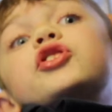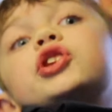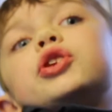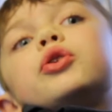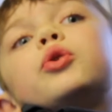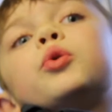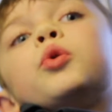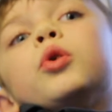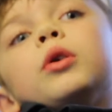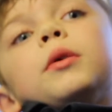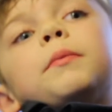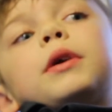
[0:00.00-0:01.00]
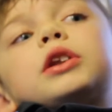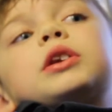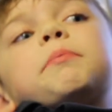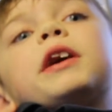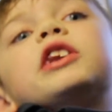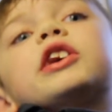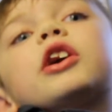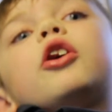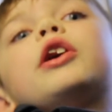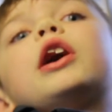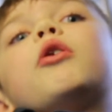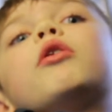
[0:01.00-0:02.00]
two, but depending
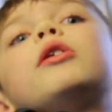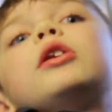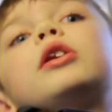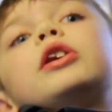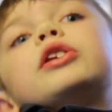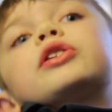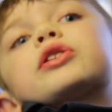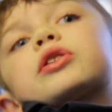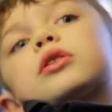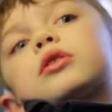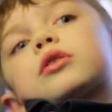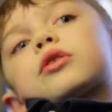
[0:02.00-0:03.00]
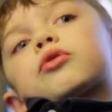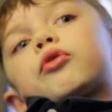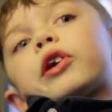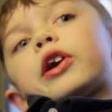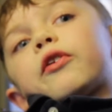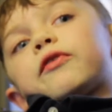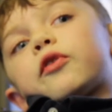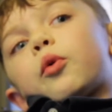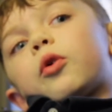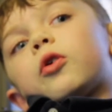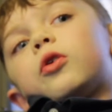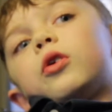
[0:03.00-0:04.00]
on how it is, three or
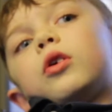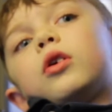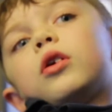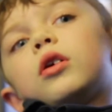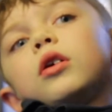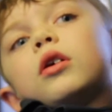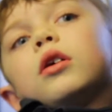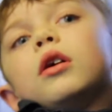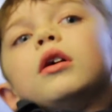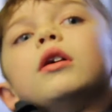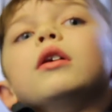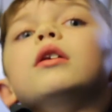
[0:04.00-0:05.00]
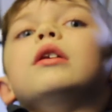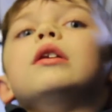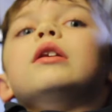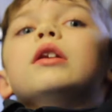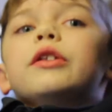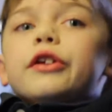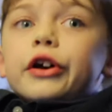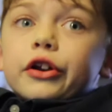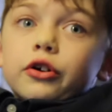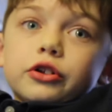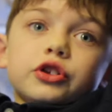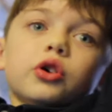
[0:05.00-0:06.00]
four. And
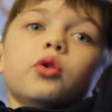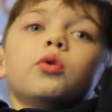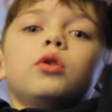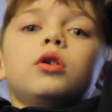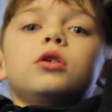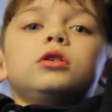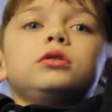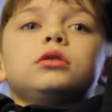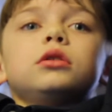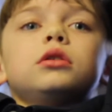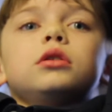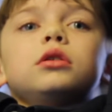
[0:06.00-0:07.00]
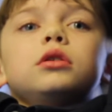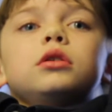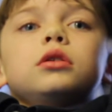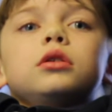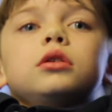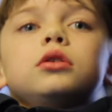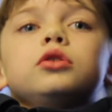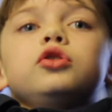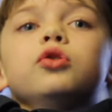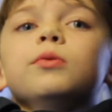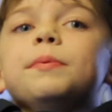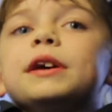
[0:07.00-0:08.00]
then also
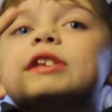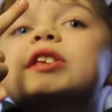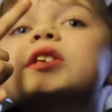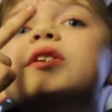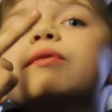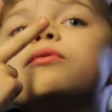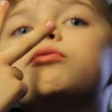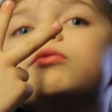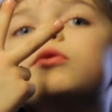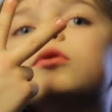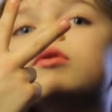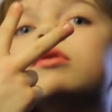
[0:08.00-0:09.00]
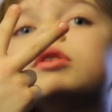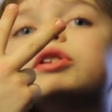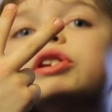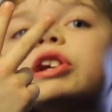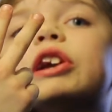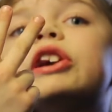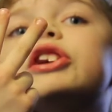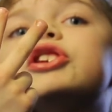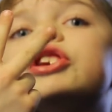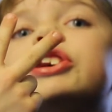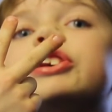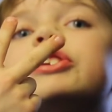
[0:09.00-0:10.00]
two pieces of stingy
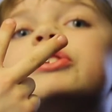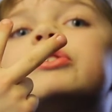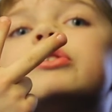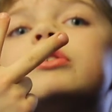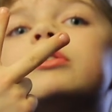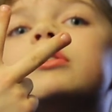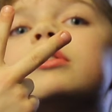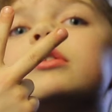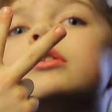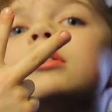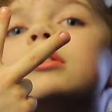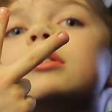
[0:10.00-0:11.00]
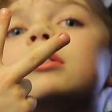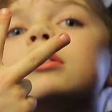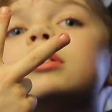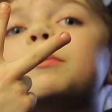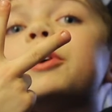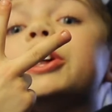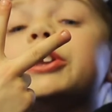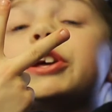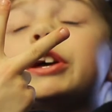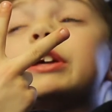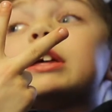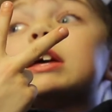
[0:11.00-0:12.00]
cheese,
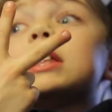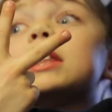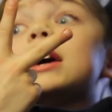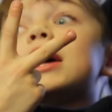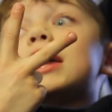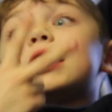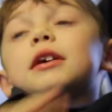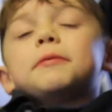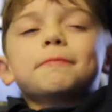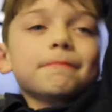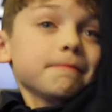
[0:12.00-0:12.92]
depending. And then